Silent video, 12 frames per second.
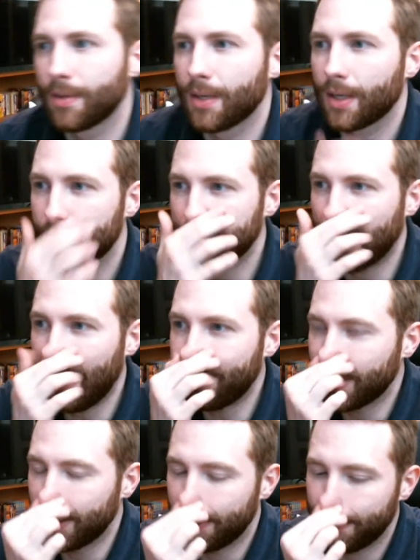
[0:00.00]
Because I'd have
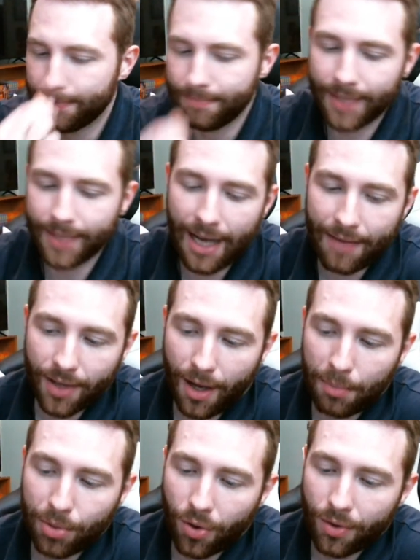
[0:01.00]
to
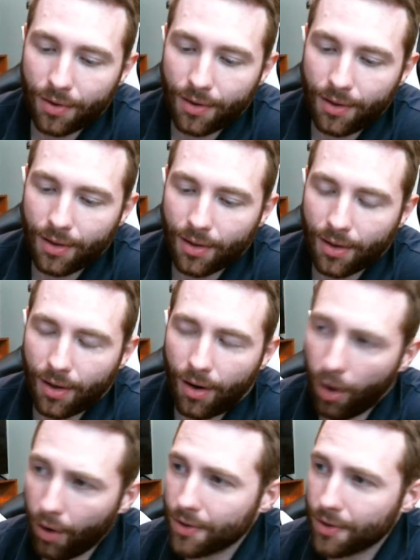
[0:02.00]
upload
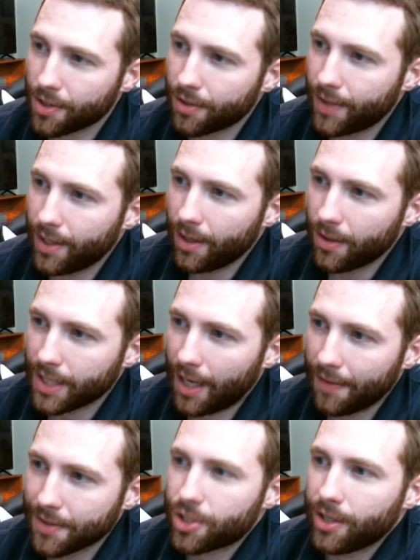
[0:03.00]
all those other videos
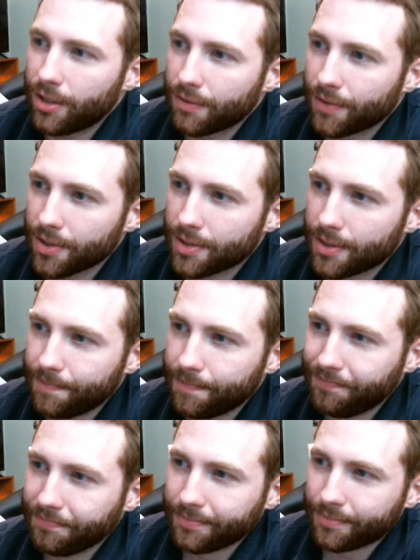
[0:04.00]
on this channel first
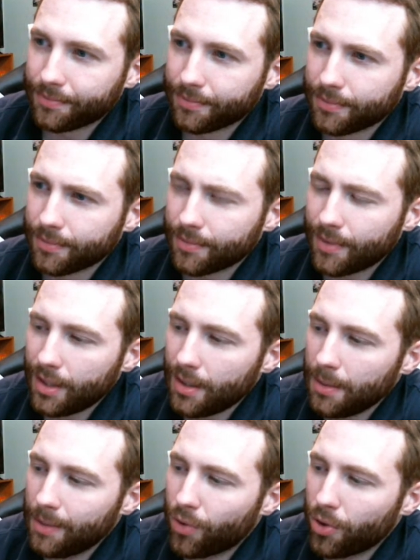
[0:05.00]

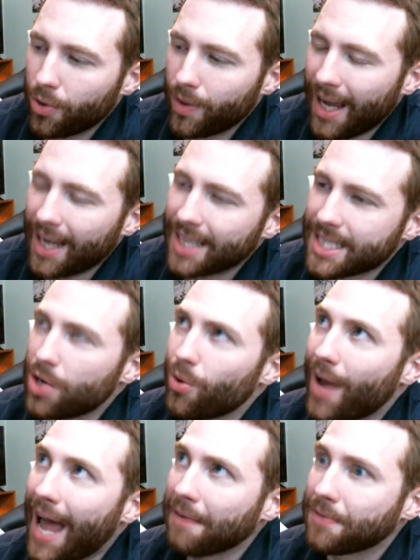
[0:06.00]
before doing that. I guess I
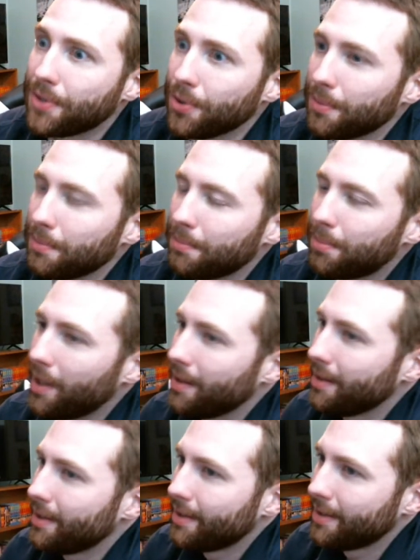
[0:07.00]
don't have to,
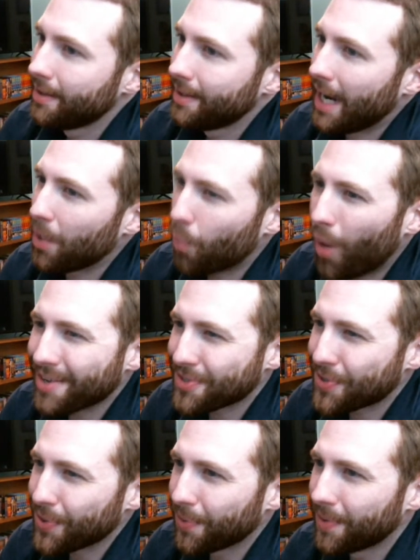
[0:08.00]
but I'd want
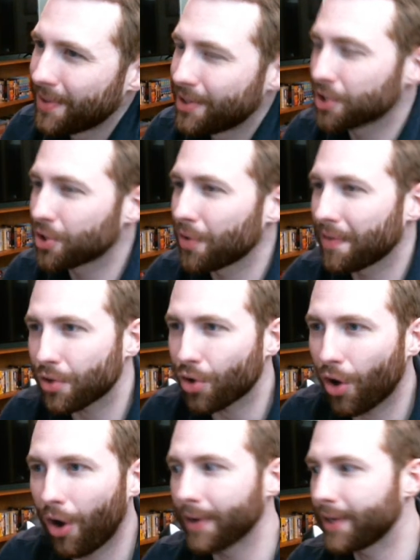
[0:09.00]
to, just so that they're
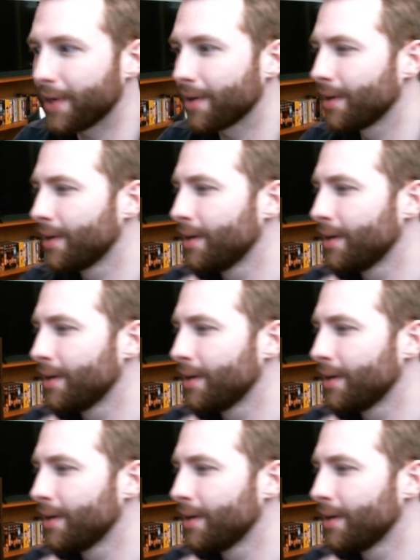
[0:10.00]
all here.